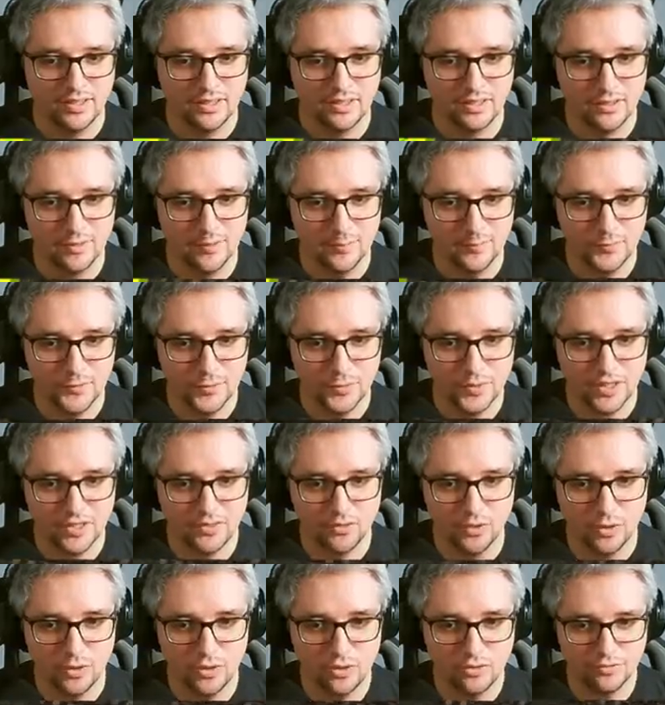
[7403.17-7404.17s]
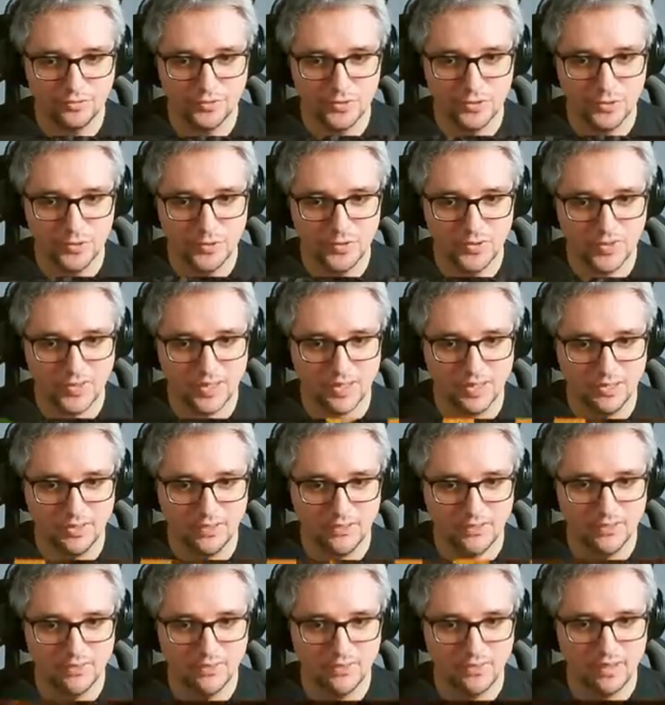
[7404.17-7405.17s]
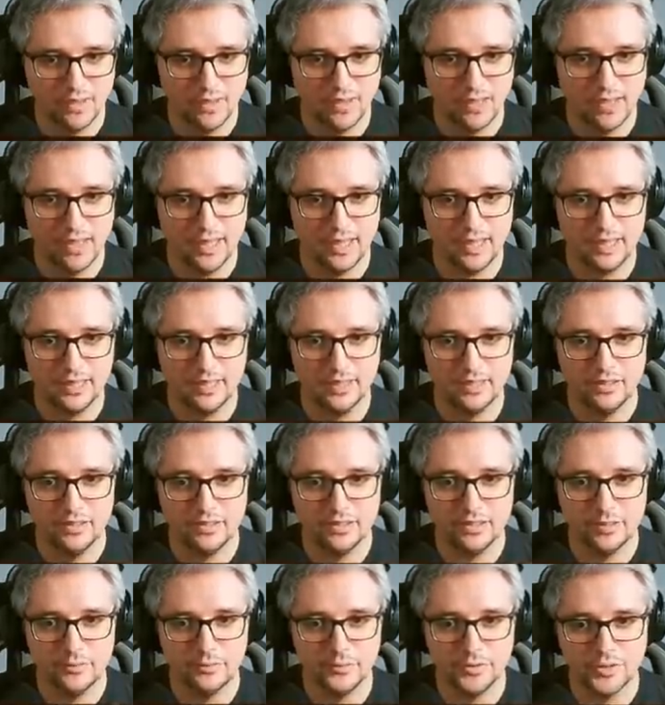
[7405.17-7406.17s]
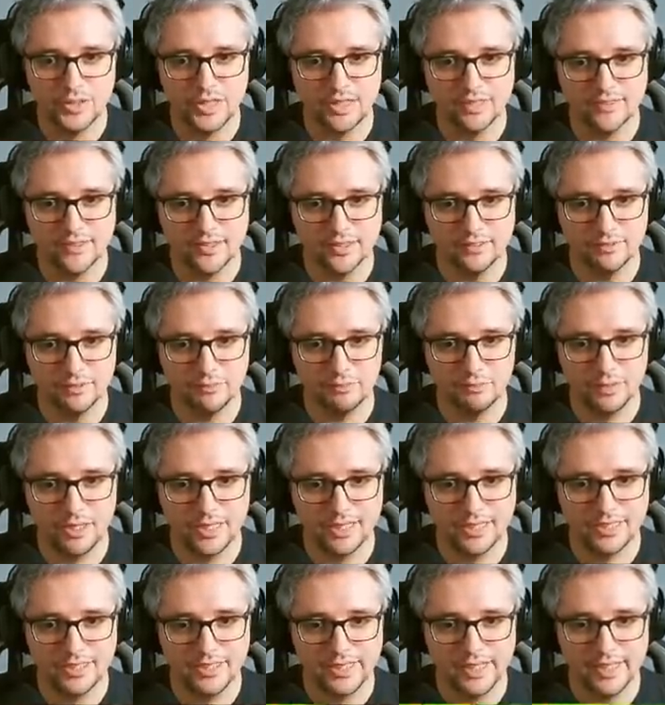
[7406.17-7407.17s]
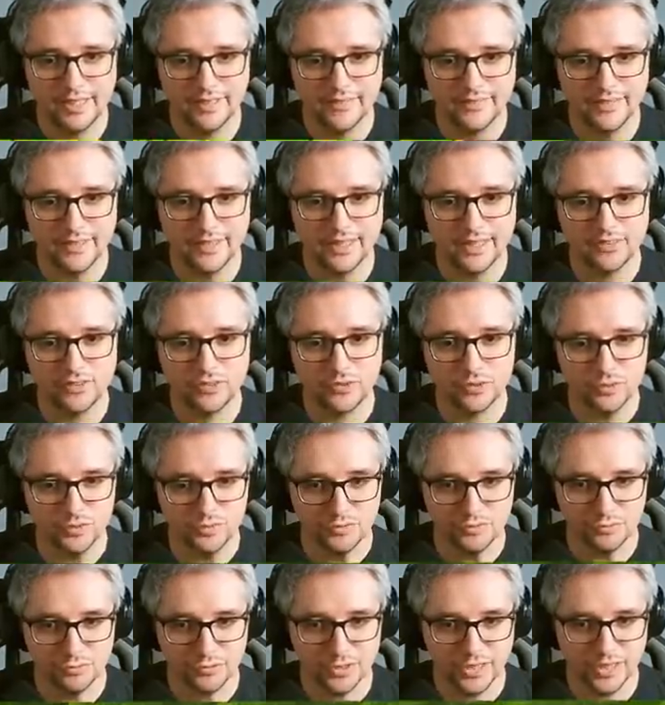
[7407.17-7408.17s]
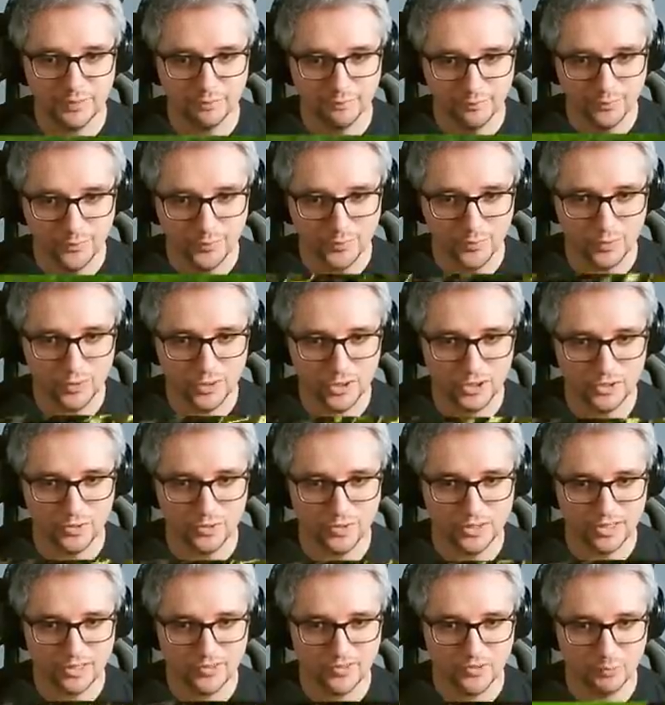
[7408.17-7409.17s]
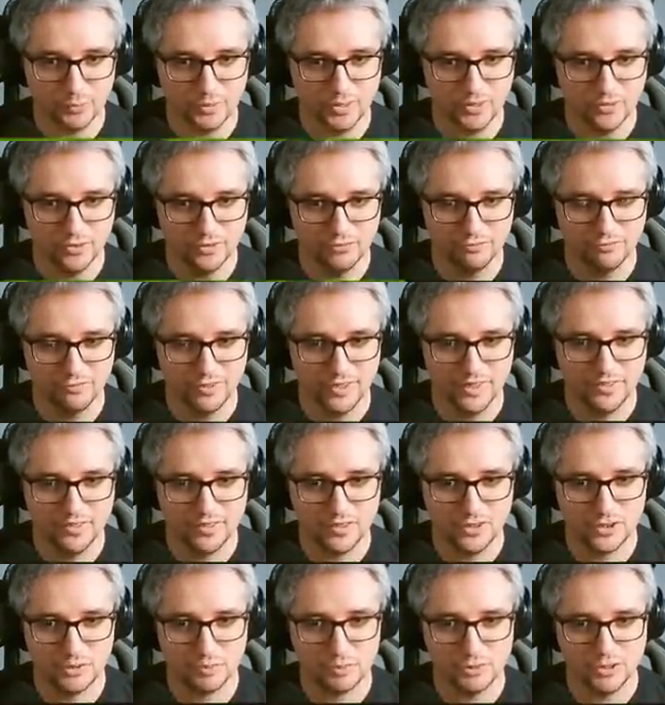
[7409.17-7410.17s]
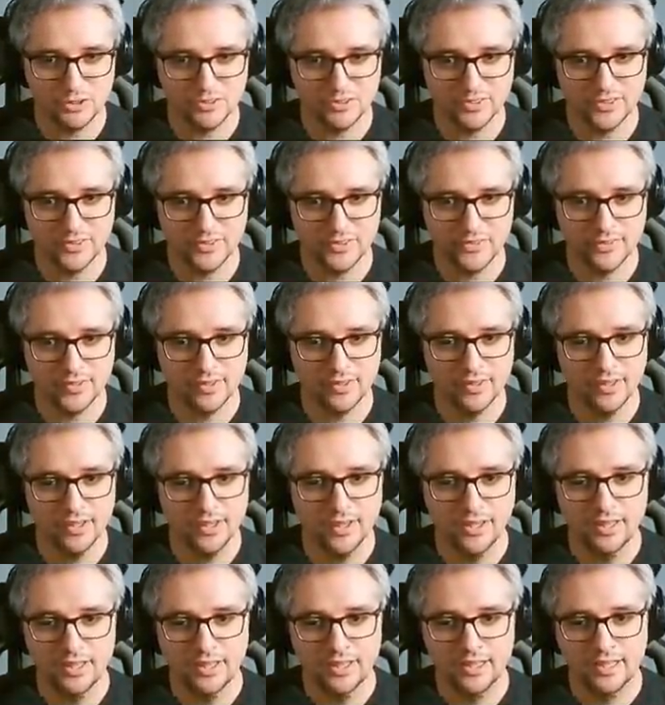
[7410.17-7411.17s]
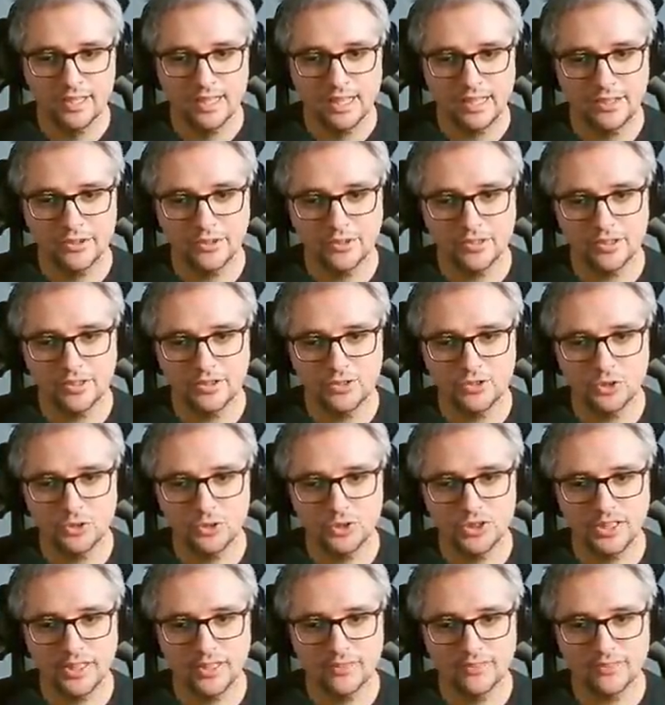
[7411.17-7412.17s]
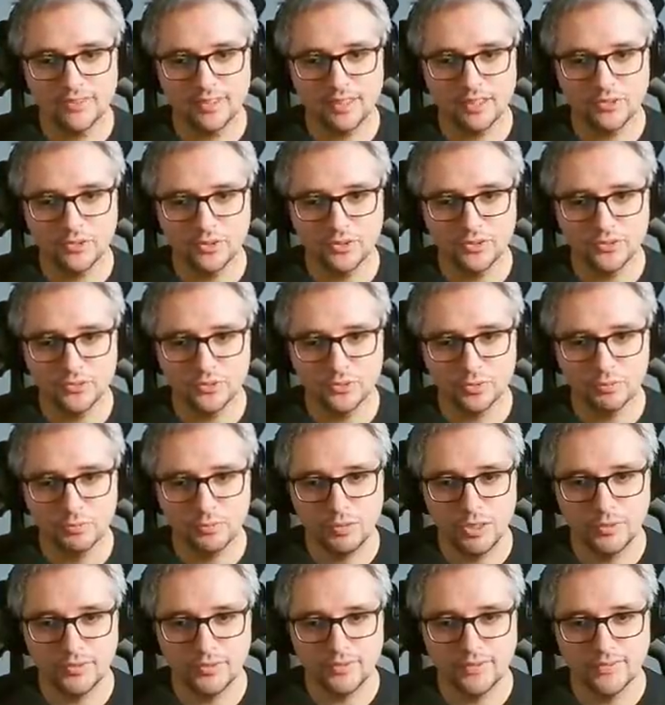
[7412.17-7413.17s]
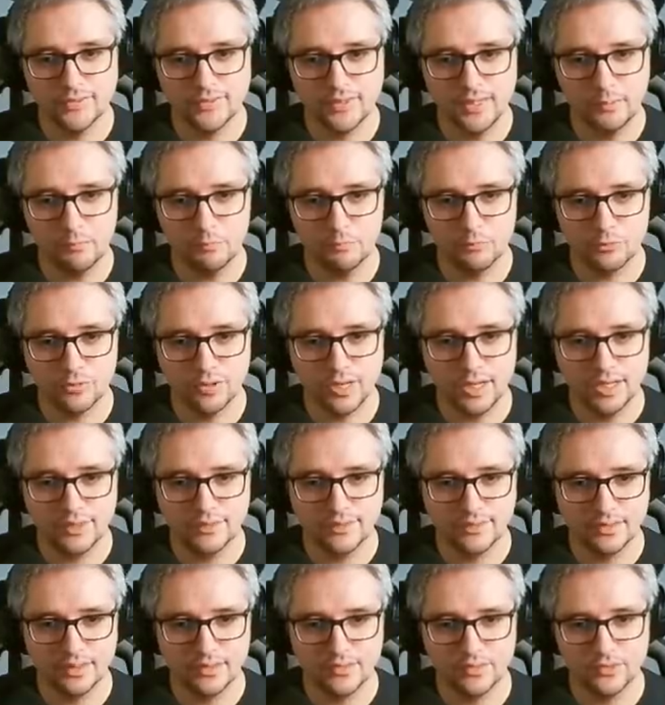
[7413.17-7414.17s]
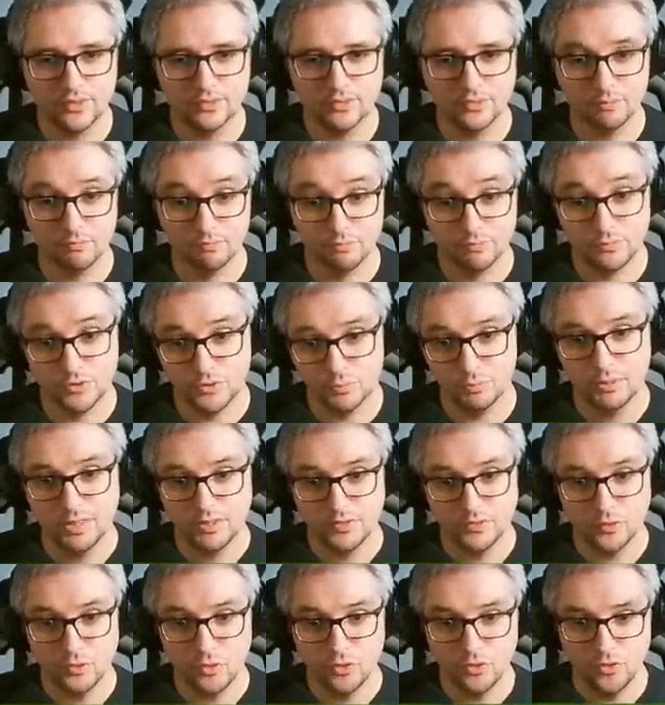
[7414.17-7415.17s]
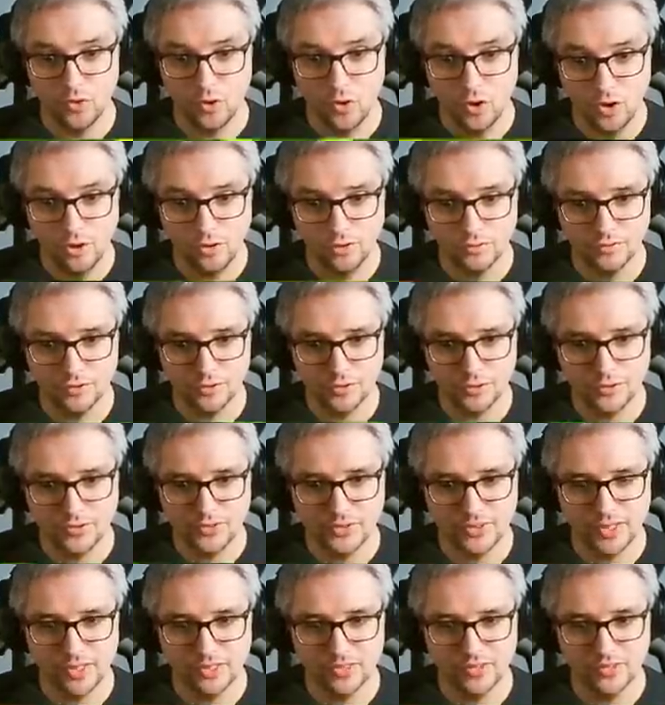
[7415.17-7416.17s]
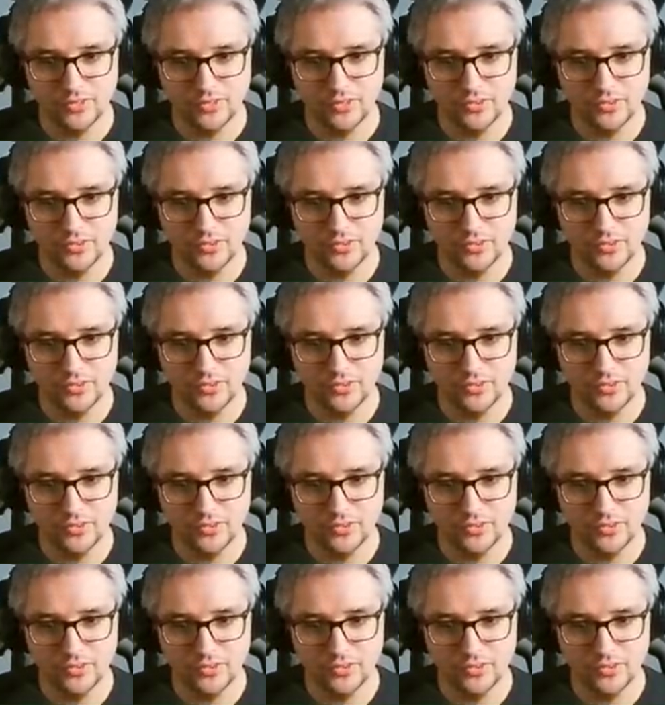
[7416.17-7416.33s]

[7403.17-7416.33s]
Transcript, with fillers: Um, to get all of those skins. And um, you get seven Black Lion tickets for free, which you can spend on vintage boxes. And you can usually sell those for about the same price as you spent on all of those skins.